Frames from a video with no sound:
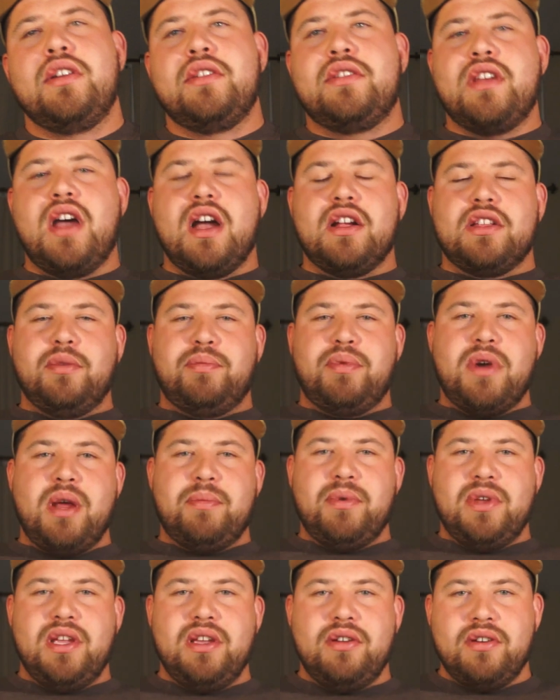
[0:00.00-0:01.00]
Dr.
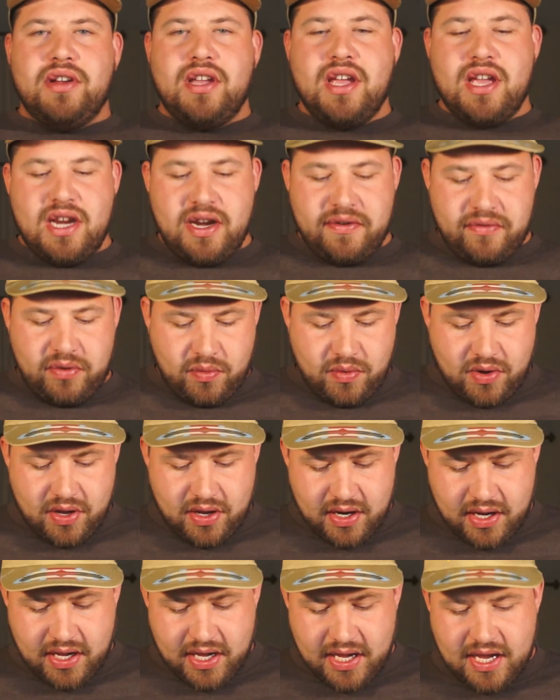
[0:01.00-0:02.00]
Prepper here again,
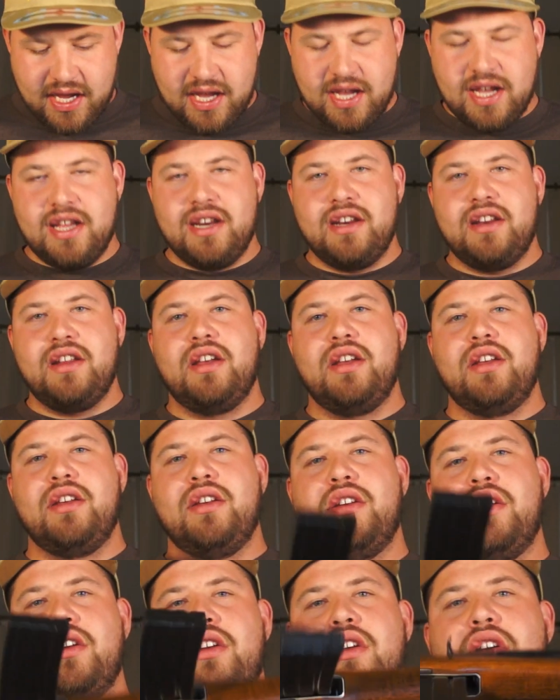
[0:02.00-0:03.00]
everyone, and
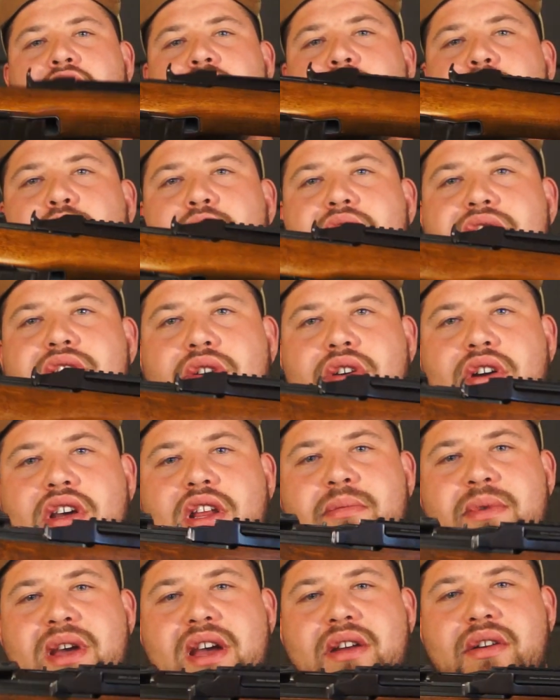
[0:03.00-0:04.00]
we're
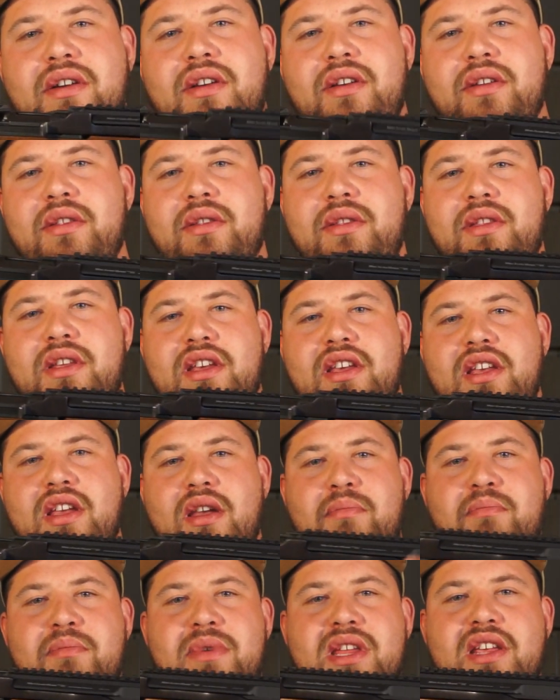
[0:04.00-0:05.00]
talking about the
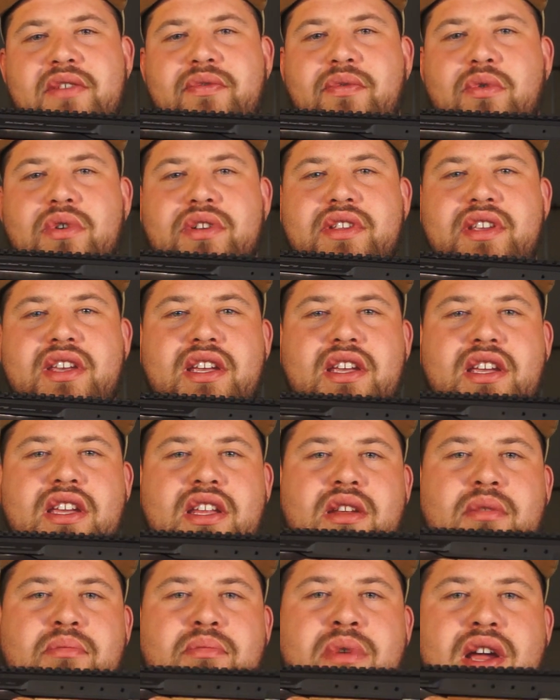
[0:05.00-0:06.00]
Mini
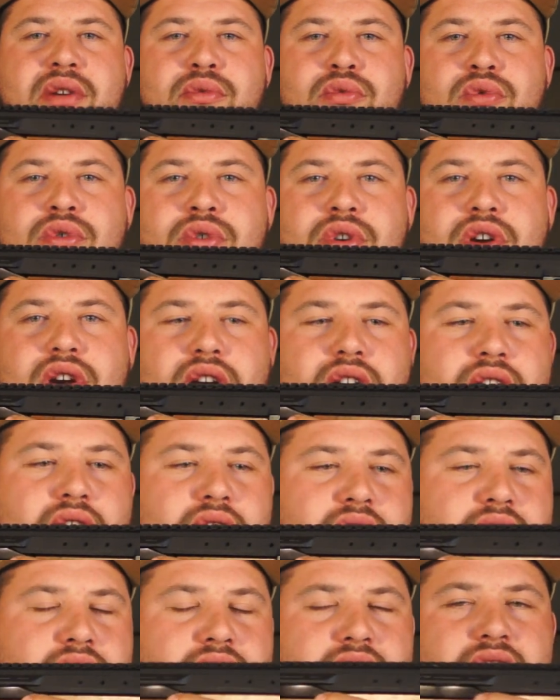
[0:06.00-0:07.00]
14 by Ruger,
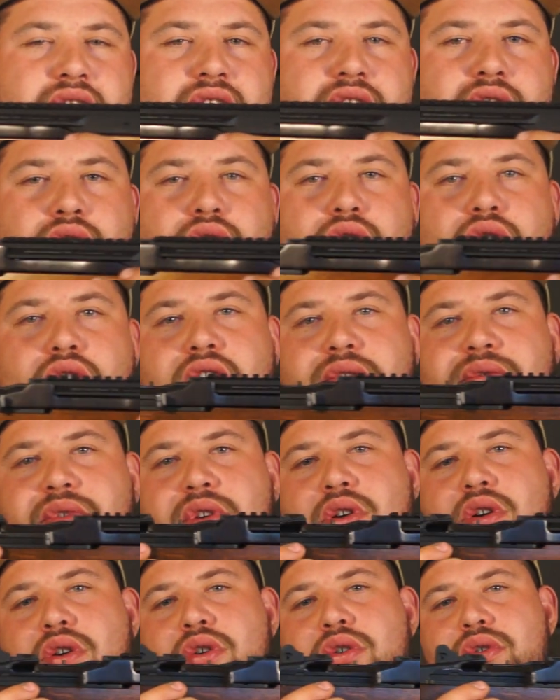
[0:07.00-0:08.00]
or if
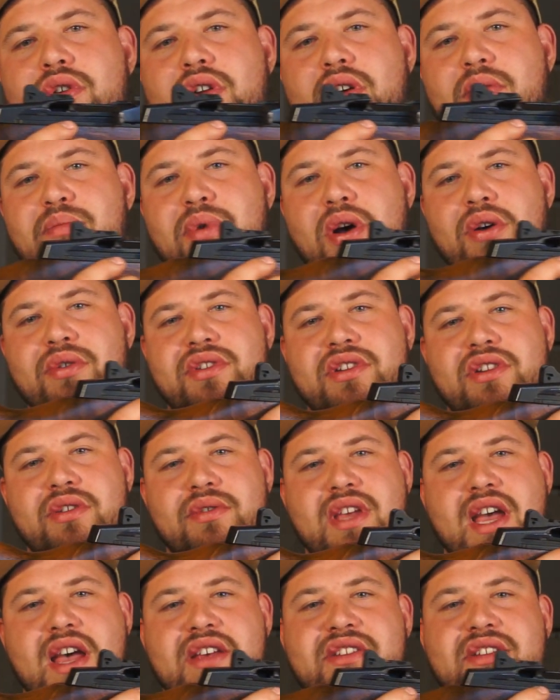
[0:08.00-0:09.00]
you own post
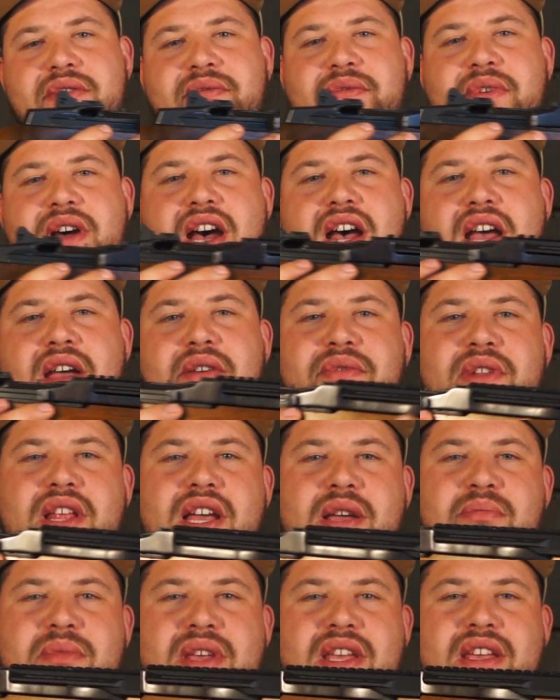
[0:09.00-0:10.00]
2005
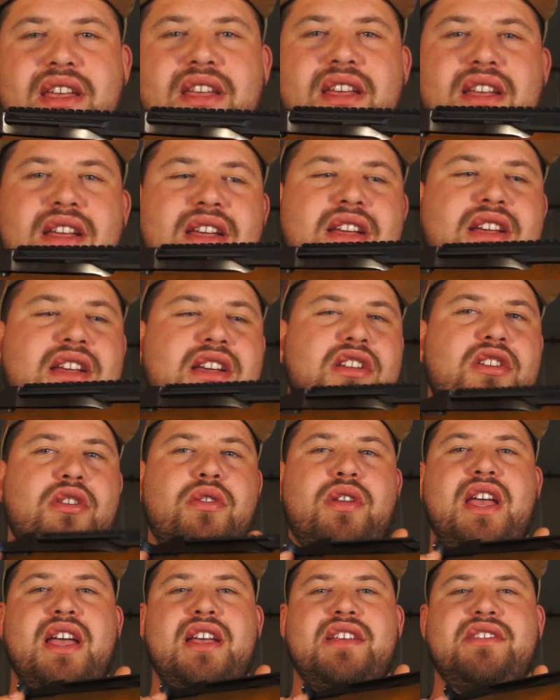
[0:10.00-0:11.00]
like me,
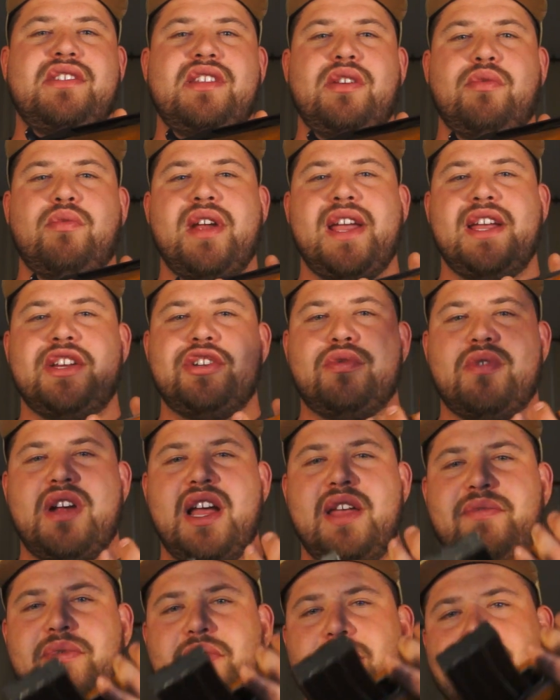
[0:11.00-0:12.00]
known as the Ranch
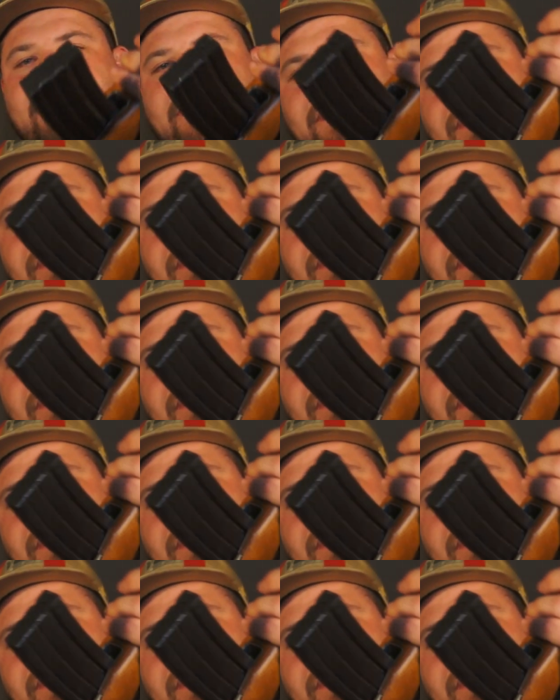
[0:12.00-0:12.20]
Rifle.